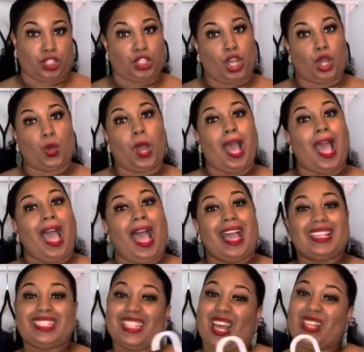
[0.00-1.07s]
So
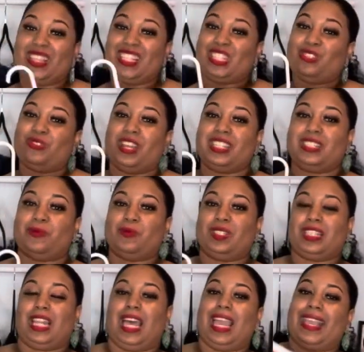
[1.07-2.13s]
I saw this dress and
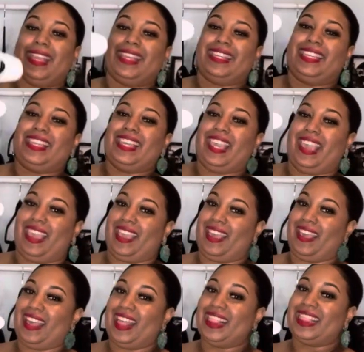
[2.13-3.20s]
was like,
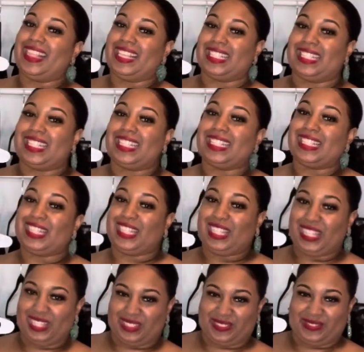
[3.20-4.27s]
yeah, this is
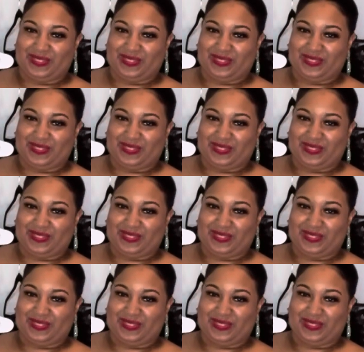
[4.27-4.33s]
cute.